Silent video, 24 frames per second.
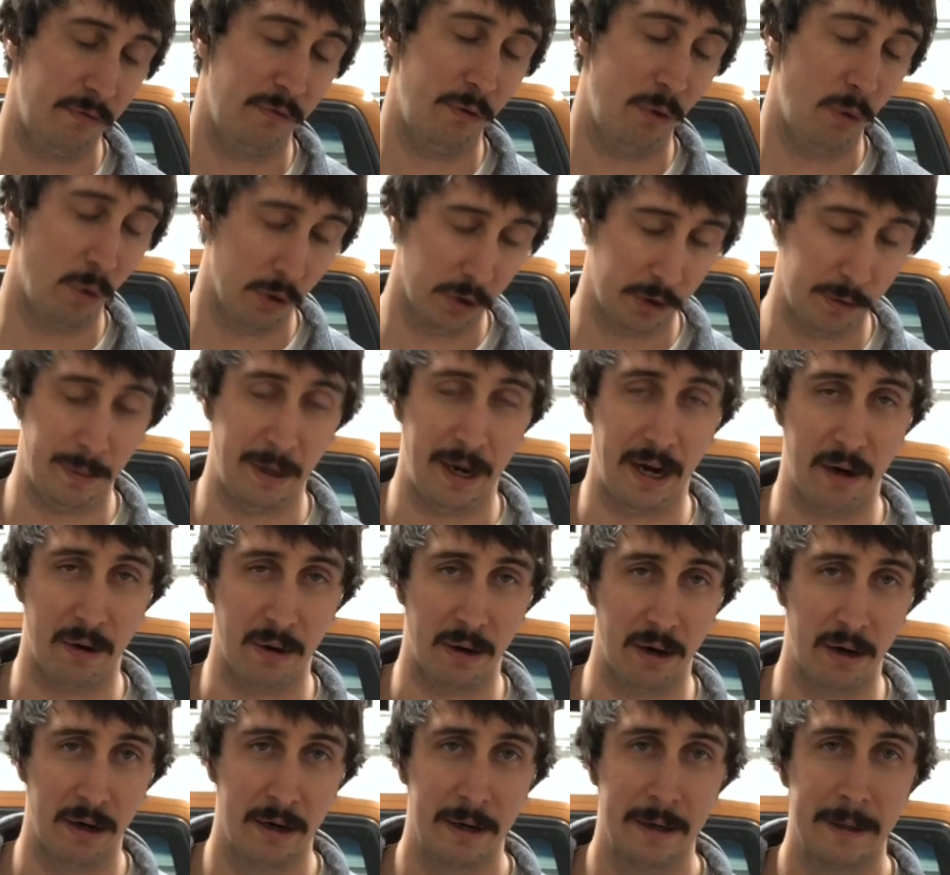
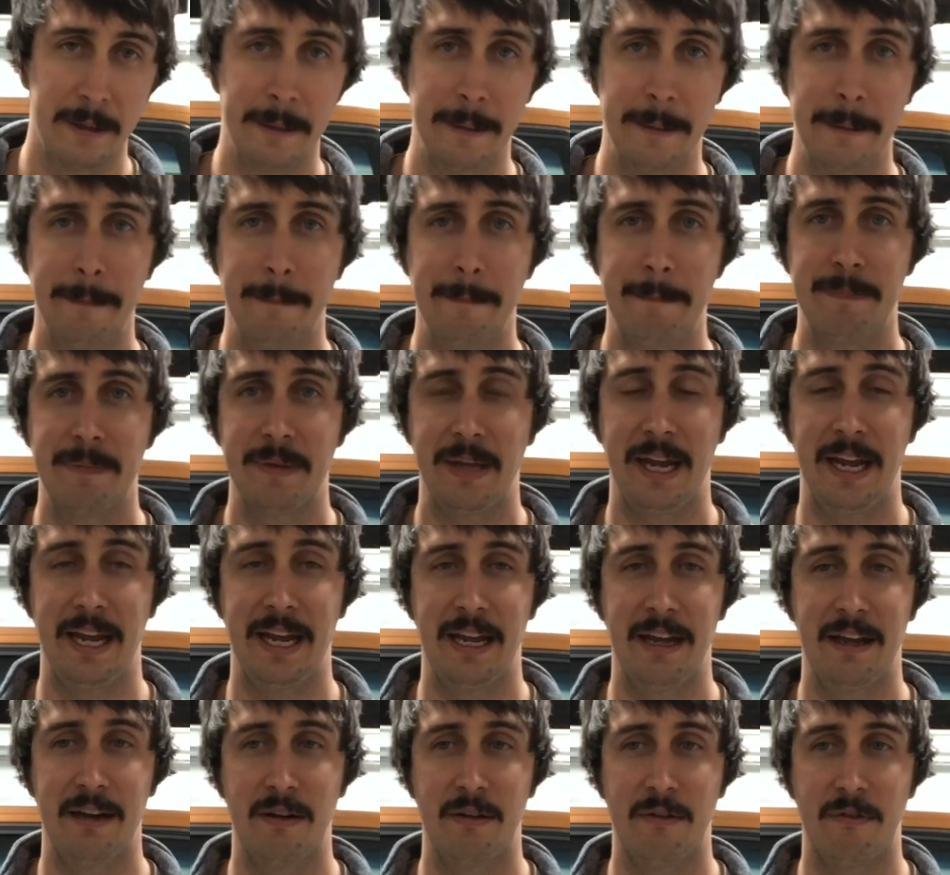horsepower
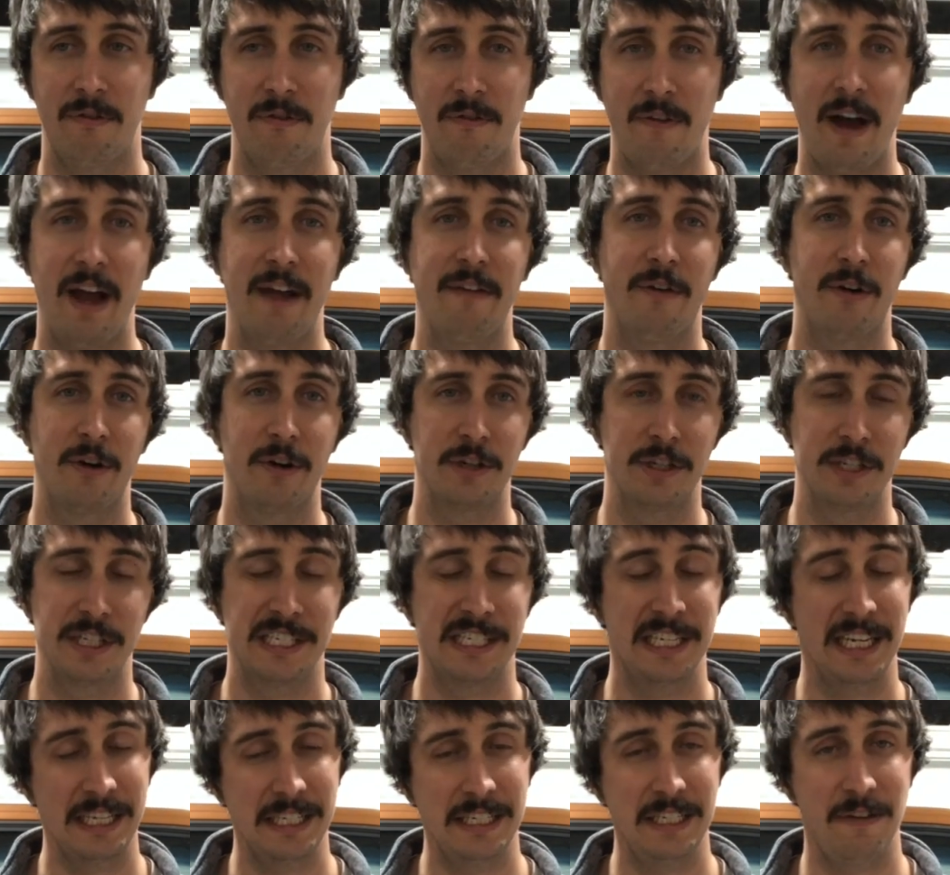and
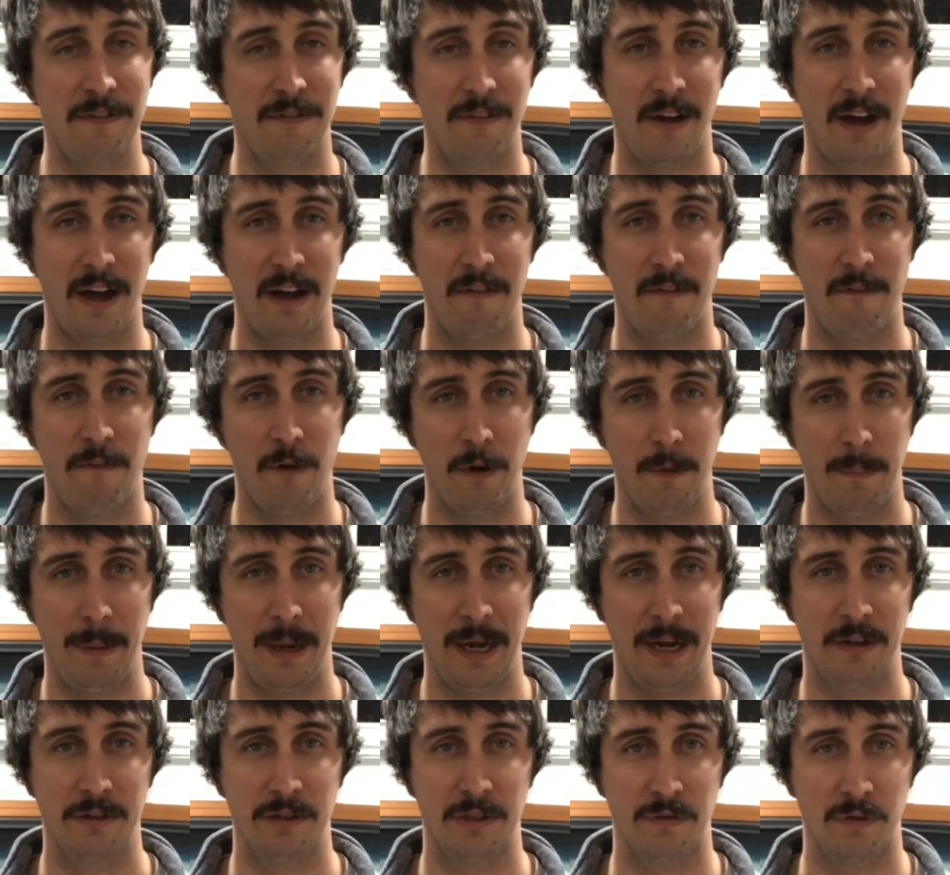565
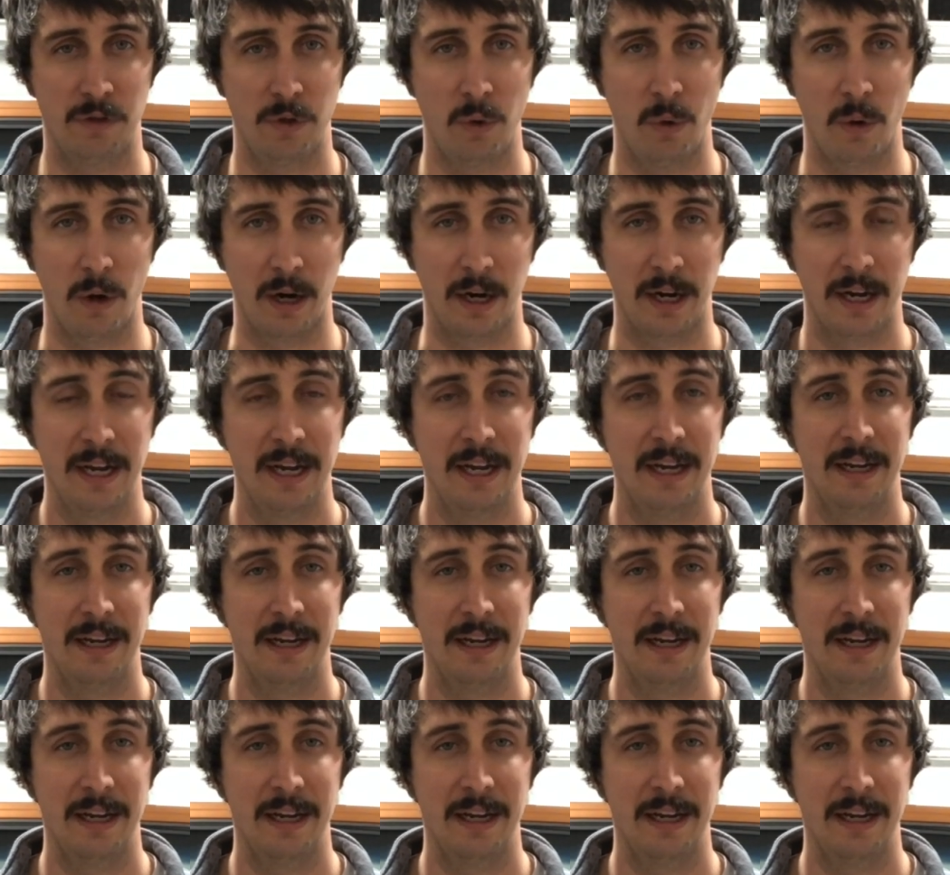foot-pounds of torque.